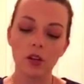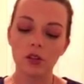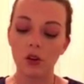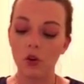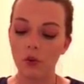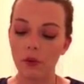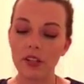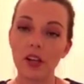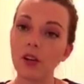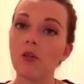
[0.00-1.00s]
So my
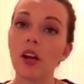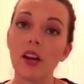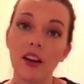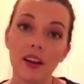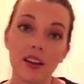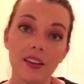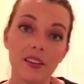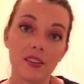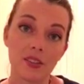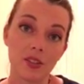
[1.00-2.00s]
takeaway
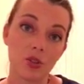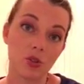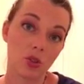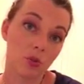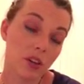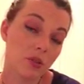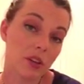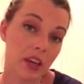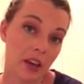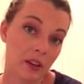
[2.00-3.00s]
is do what you
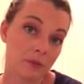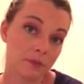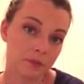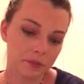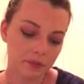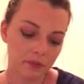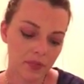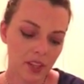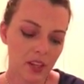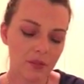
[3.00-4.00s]
can,
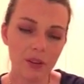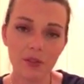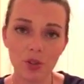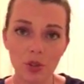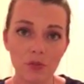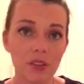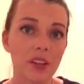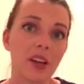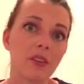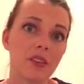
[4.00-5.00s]
even if it's just
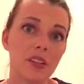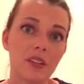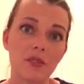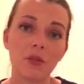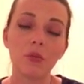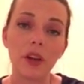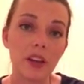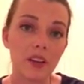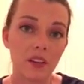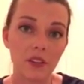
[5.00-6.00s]
filling out the days of the
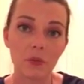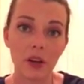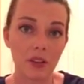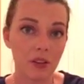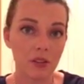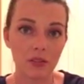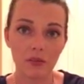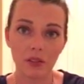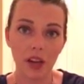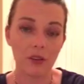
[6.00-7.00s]
week on the month
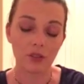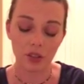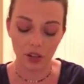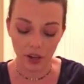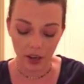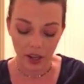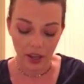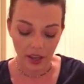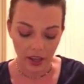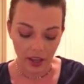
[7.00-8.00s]
calendar,
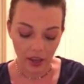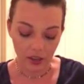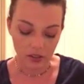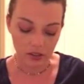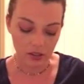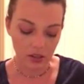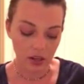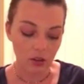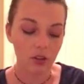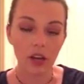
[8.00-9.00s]
and
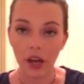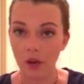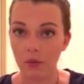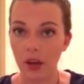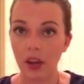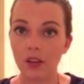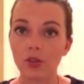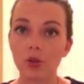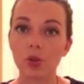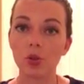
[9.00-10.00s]
it'll come. And
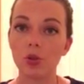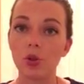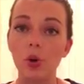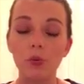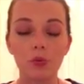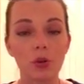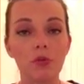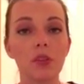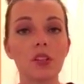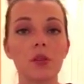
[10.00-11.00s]
just don't
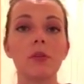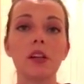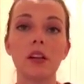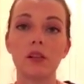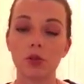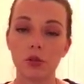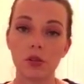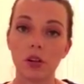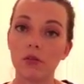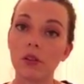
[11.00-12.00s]
feel intimidated. Just
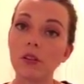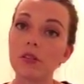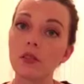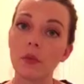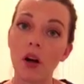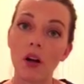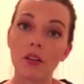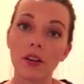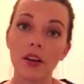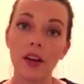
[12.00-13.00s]
start really small,